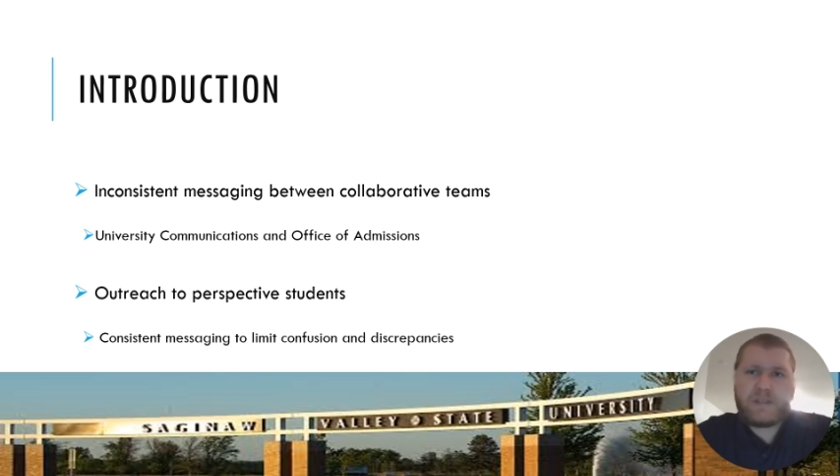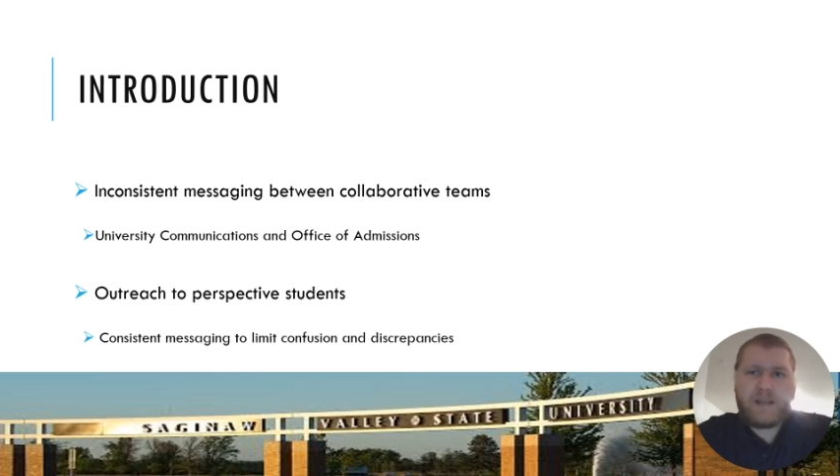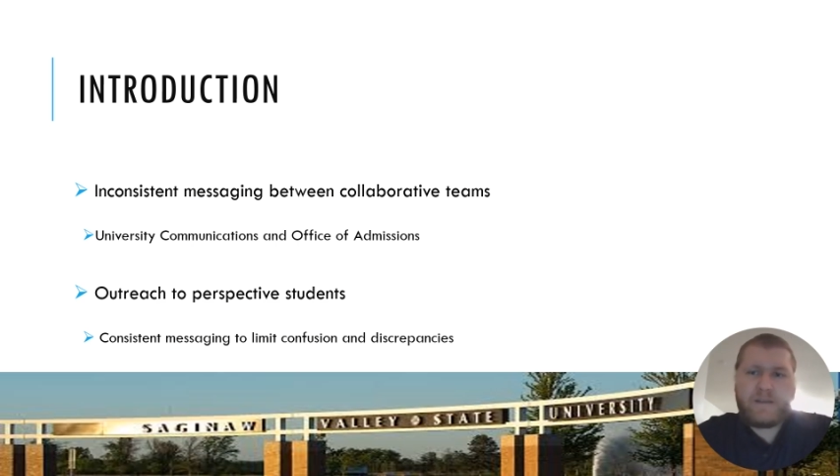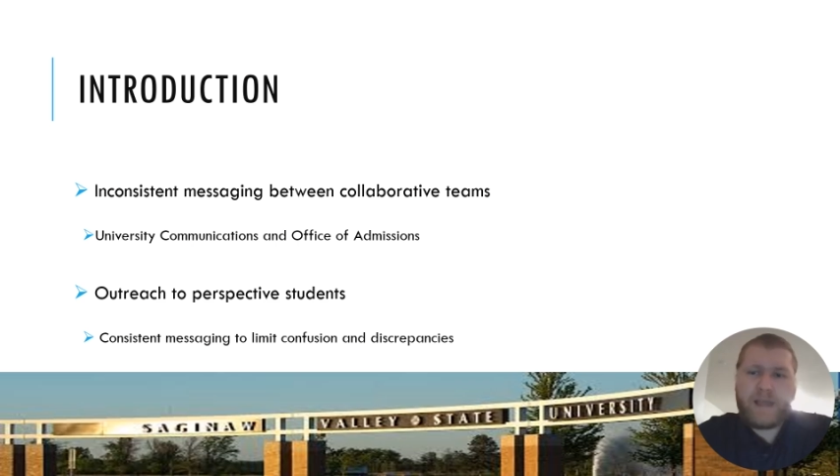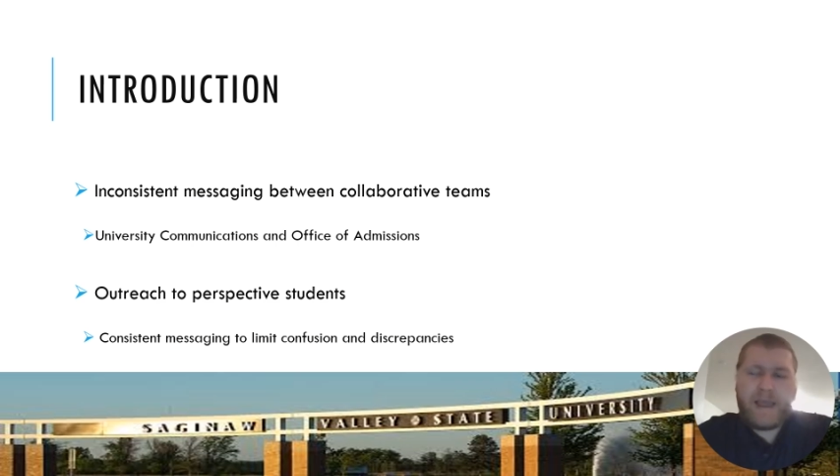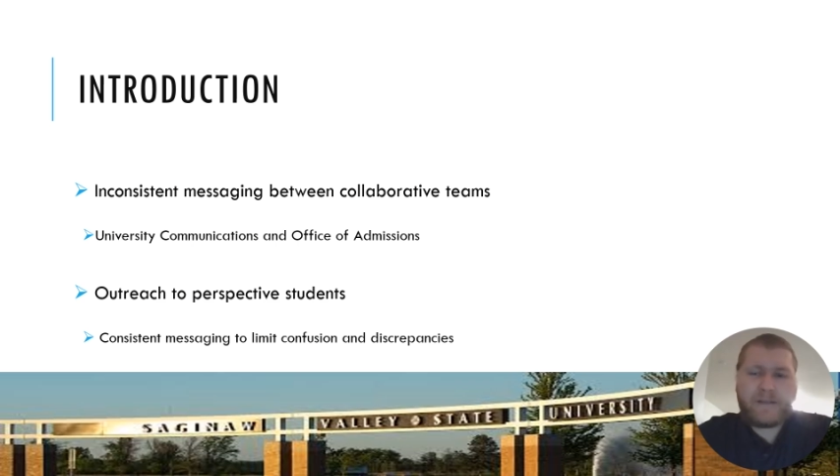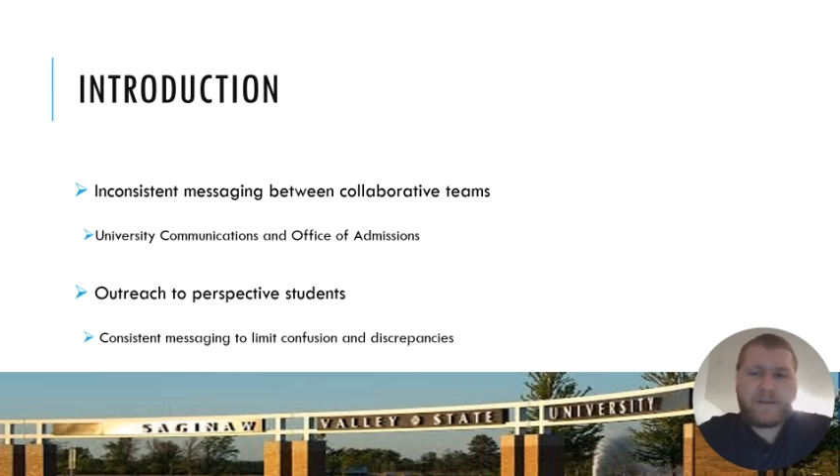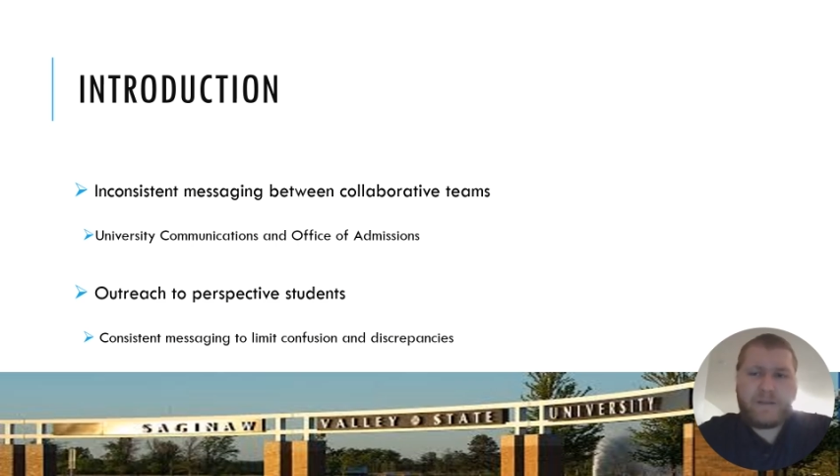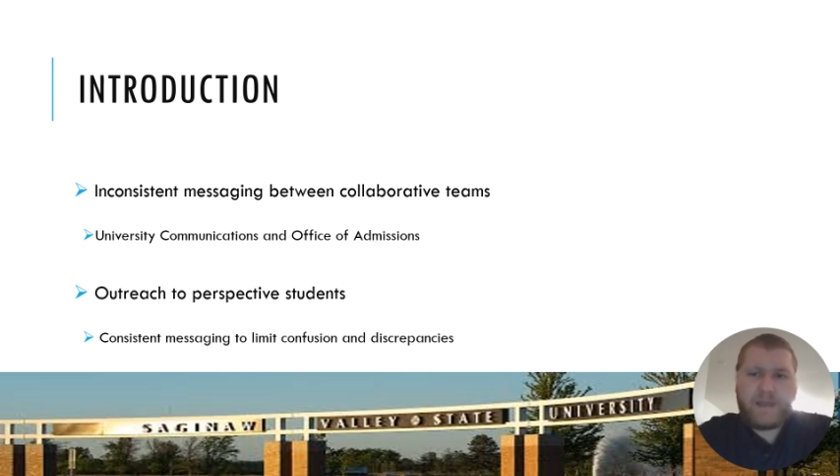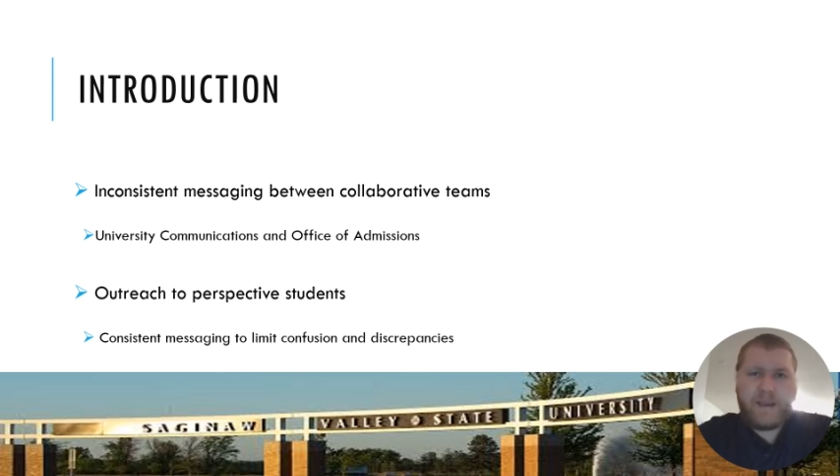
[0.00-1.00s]
and that
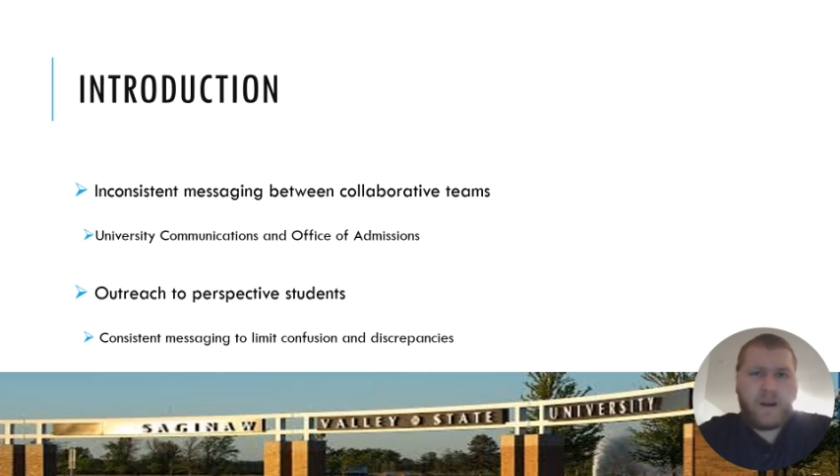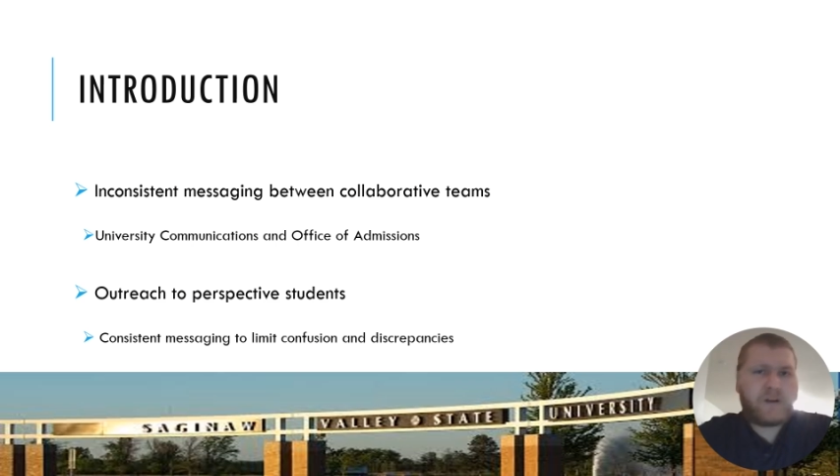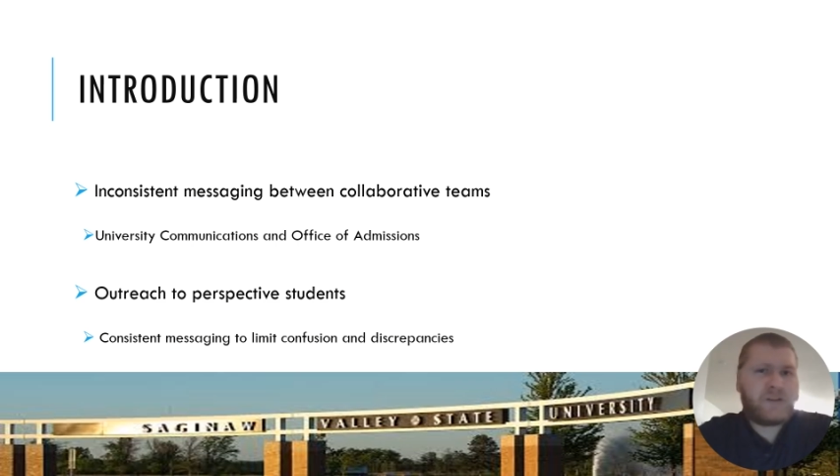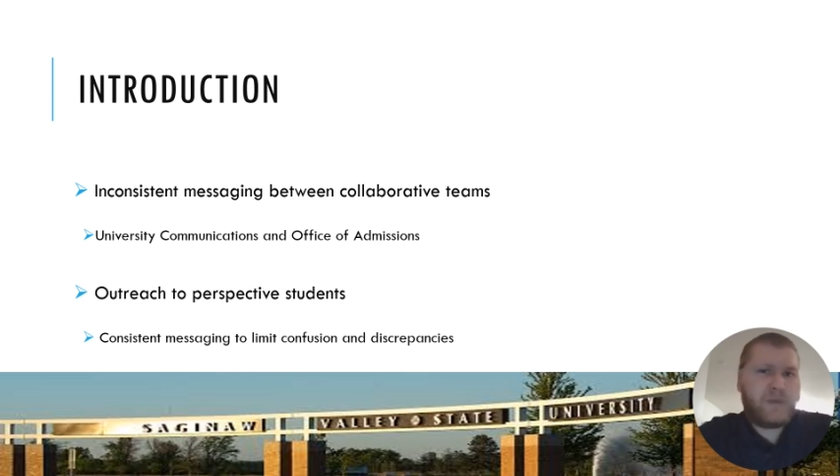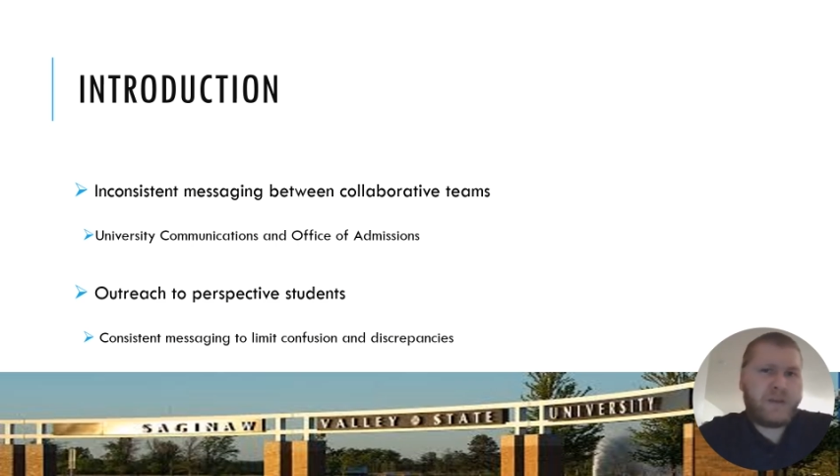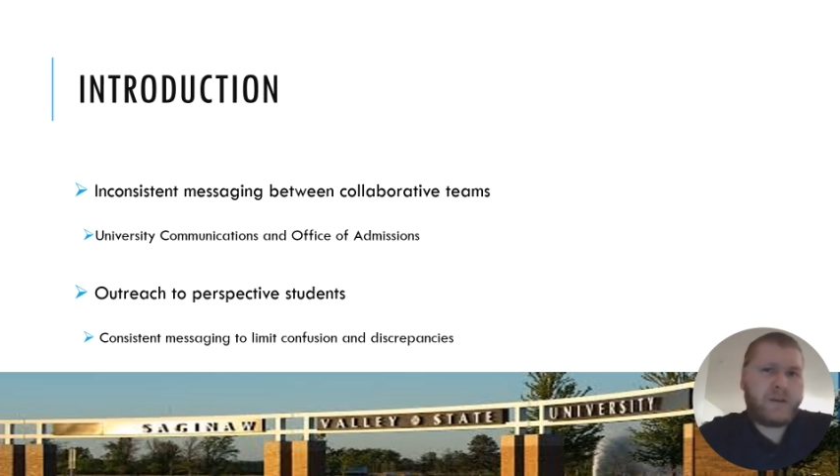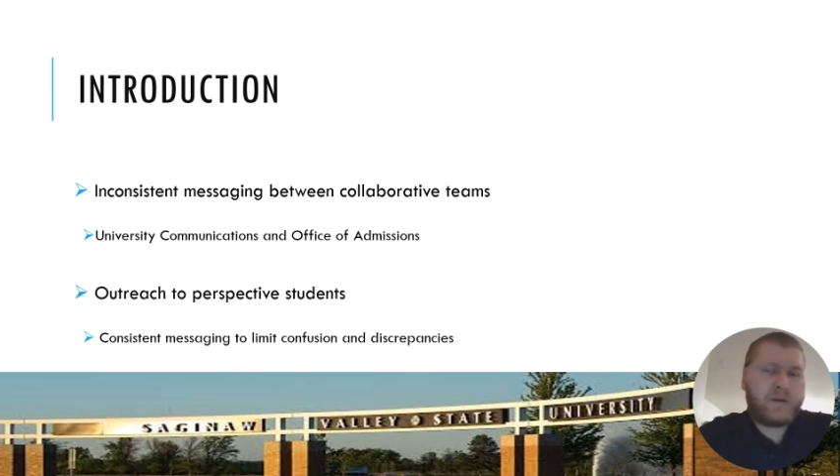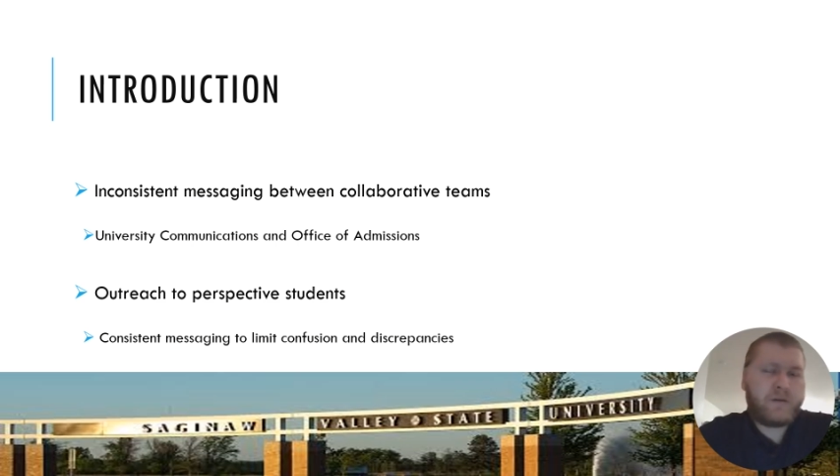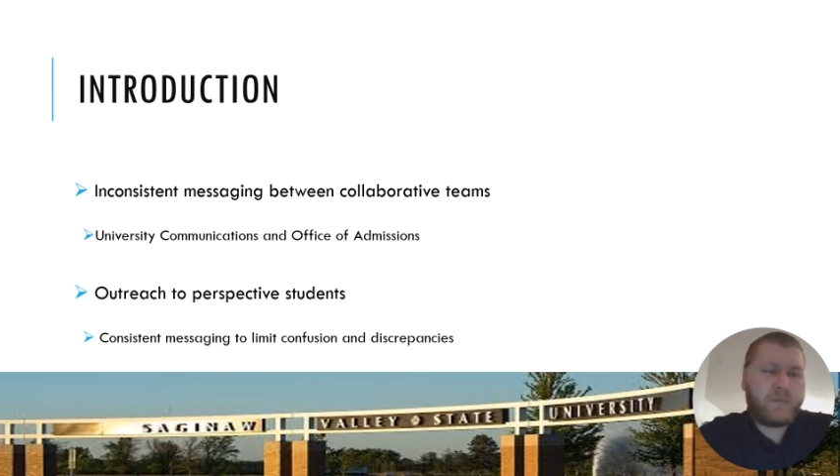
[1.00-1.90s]
they aren't being